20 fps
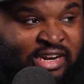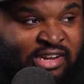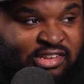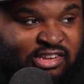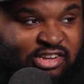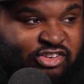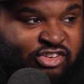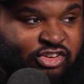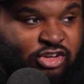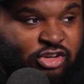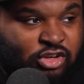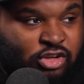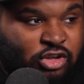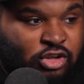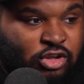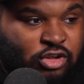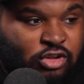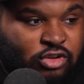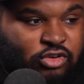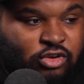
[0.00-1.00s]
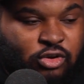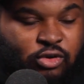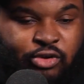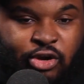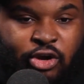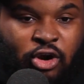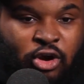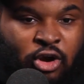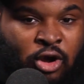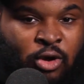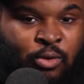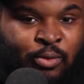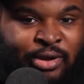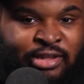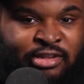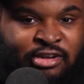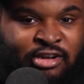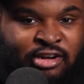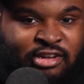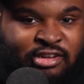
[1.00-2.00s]
Decision. So you're
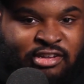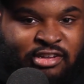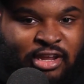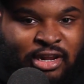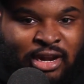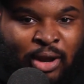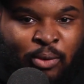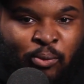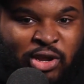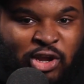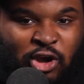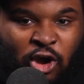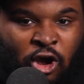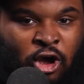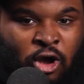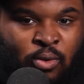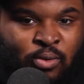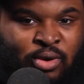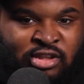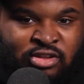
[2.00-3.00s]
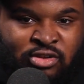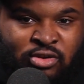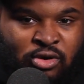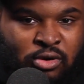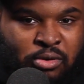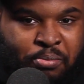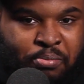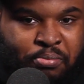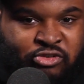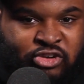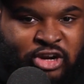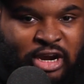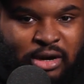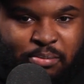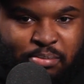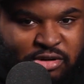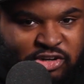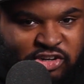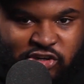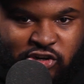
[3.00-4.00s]
always gonna say, like, we always gonna try to
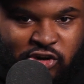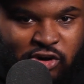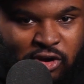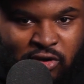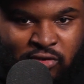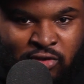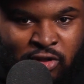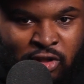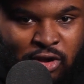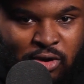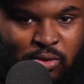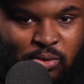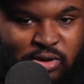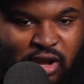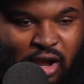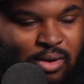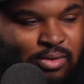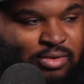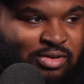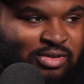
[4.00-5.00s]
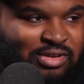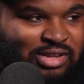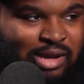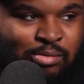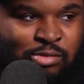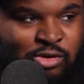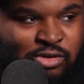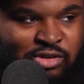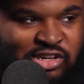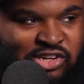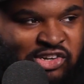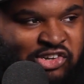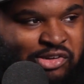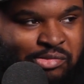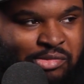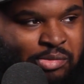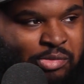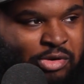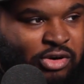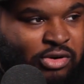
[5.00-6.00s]
push it off. We always gonna say, I'm gonna go to the
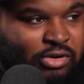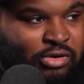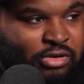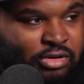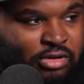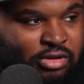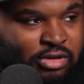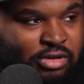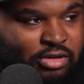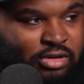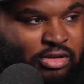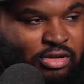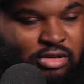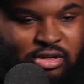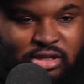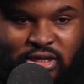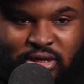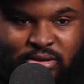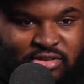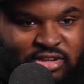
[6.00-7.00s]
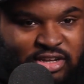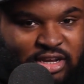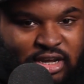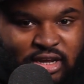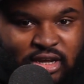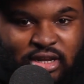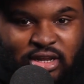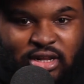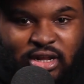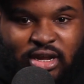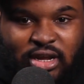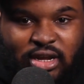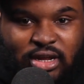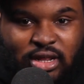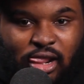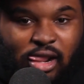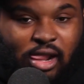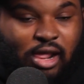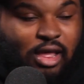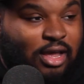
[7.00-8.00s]
gym tomorrow. You know what I'm saying? Like
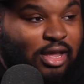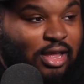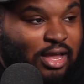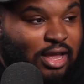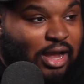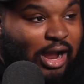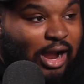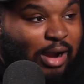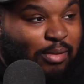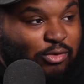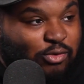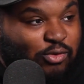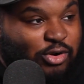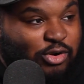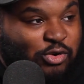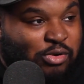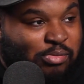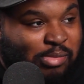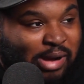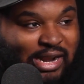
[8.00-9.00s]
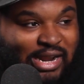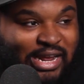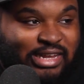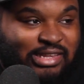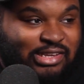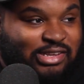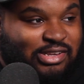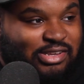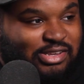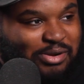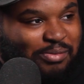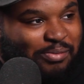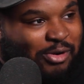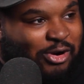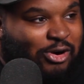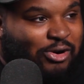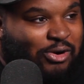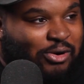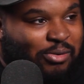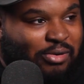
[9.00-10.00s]
I'm gonna renew my license
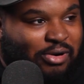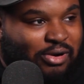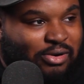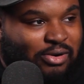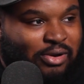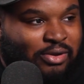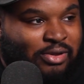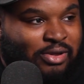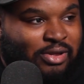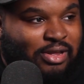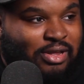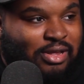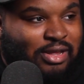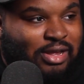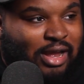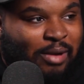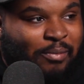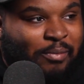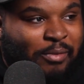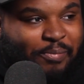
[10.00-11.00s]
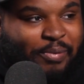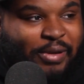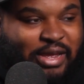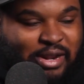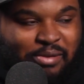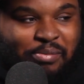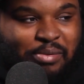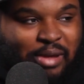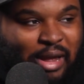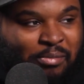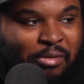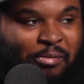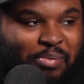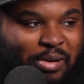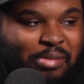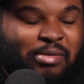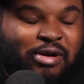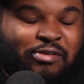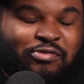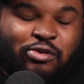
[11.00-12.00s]
tomorrow, bro. I'm gonna
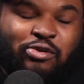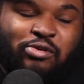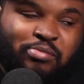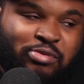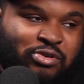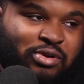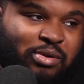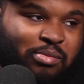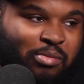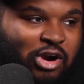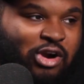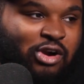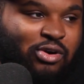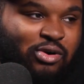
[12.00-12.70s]
pay my phone bill tomorrow.